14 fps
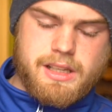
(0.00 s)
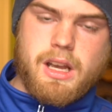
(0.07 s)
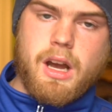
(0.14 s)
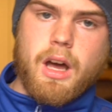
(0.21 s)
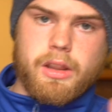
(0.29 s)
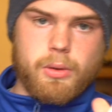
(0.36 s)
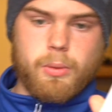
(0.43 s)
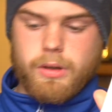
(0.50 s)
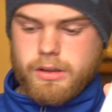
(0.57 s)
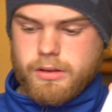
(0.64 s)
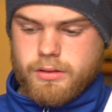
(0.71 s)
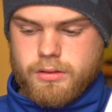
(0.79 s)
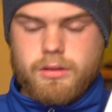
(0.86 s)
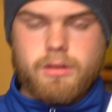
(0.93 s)
the other
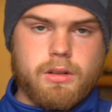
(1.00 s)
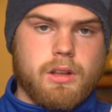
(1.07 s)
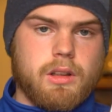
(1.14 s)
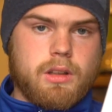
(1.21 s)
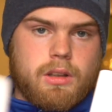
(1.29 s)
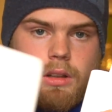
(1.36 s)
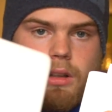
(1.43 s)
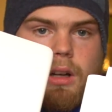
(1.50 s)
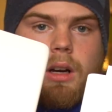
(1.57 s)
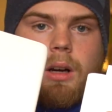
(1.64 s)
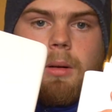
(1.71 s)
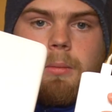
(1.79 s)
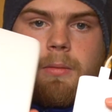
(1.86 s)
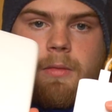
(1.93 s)
one.
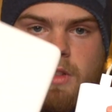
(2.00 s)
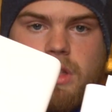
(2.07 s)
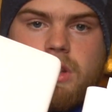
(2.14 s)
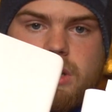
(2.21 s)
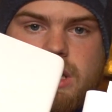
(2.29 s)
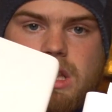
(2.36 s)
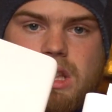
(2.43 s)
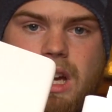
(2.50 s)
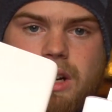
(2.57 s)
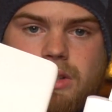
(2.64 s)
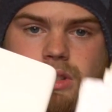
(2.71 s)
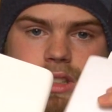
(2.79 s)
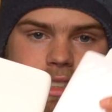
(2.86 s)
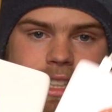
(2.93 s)

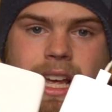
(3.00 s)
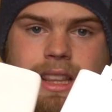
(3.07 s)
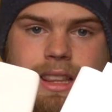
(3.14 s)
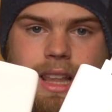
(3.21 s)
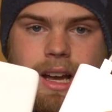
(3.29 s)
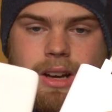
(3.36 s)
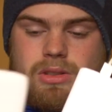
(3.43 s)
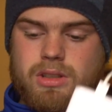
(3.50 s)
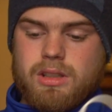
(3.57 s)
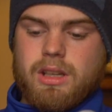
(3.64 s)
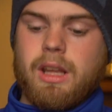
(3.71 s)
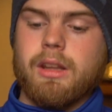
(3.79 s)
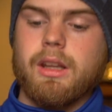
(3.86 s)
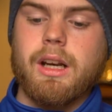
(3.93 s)
30,000,
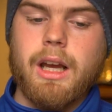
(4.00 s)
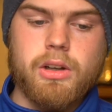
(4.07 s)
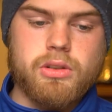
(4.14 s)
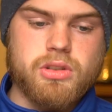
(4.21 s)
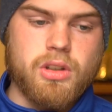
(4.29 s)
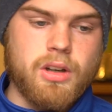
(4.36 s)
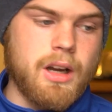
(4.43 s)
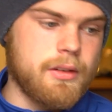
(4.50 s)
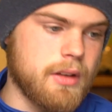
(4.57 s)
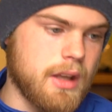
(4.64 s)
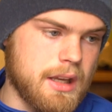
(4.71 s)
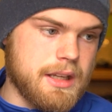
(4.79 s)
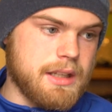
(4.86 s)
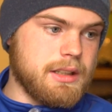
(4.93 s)
10,000, and then I also have
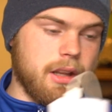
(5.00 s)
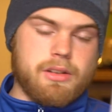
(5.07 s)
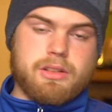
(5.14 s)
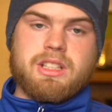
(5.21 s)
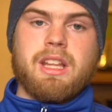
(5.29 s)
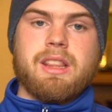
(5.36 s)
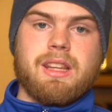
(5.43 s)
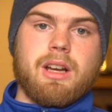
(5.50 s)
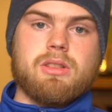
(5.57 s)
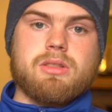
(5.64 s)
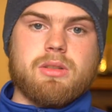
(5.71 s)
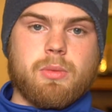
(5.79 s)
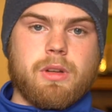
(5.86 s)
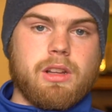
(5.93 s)
another
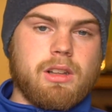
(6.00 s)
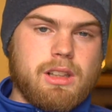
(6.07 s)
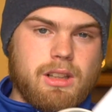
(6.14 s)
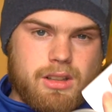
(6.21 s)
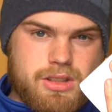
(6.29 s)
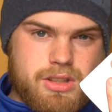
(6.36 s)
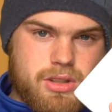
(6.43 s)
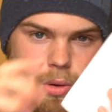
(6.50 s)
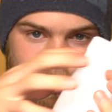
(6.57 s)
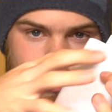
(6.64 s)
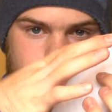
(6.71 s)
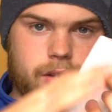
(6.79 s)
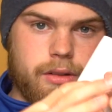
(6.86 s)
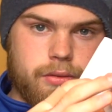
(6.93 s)
10,000 with a little
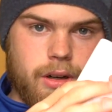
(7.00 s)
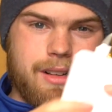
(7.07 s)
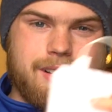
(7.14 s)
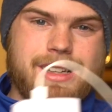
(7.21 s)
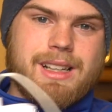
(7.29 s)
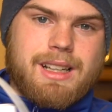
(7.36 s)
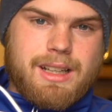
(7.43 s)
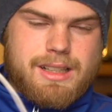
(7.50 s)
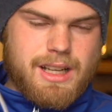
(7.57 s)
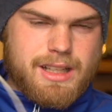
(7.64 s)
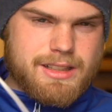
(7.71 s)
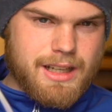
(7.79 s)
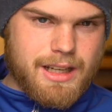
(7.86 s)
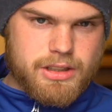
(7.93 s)
solar on the front.
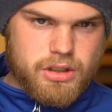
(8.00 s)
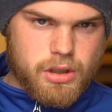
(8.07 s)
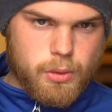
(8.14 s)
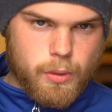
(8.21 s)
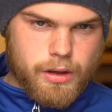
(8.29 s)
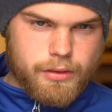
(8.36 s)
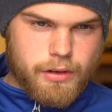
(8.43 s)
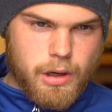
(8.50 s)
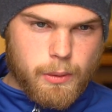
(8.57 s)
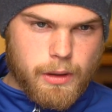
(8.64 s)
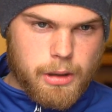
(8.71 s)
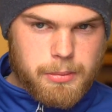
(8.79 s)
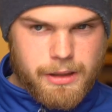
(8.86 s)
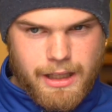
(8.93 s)
Doesn't actually work very
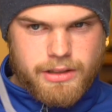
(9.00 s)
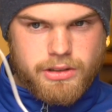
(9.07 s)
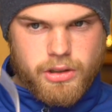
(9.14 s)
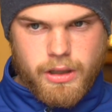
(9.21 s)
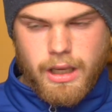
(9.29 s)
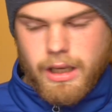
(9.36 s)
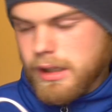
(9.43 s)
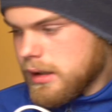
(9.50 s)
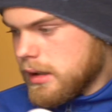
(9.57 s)
well, but that's okay.